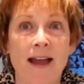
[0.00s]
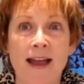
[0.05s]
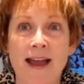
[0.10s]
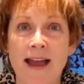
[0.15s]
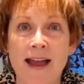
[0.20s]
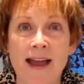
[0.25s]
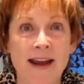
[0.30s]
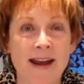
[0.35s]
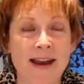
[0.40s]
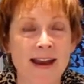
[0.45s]

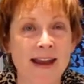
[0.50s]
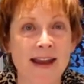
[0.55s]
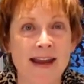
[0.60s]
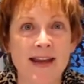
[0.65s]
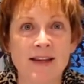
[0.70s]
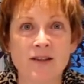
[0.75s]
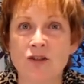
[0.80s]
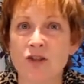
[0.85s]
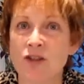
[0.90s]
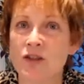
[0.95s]
And
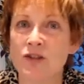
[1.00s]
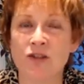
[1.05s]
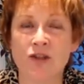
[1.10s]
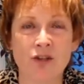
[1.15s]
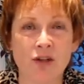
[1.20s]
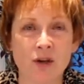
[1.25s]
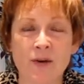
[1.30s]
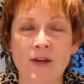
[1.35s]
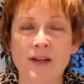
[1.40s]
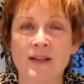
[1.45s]
it's just
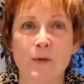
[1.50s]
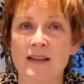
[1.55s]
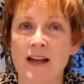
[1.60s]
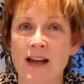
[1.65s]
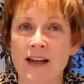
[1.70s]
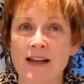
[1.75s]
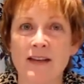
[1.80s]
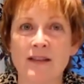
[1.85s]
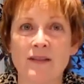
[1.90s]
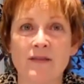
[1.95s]
so
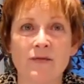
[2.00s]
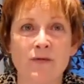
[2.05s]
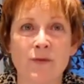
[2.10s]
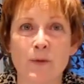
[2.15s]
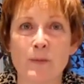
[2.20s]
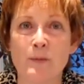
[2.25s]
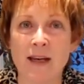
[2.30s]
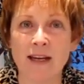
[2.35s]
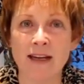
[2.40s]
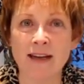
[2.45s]
exciting for
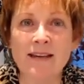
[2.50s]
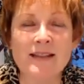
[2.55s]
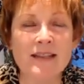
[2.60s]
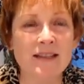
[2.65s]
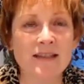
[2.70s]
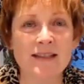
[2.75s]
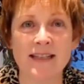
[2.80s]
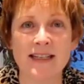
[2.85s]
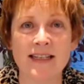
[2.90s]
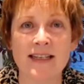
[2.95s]
me to
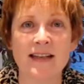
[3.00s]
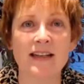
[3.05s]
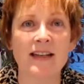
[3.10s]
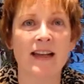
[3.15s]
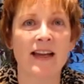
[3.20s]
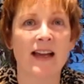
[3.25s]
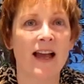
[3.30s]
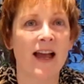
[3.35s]
see it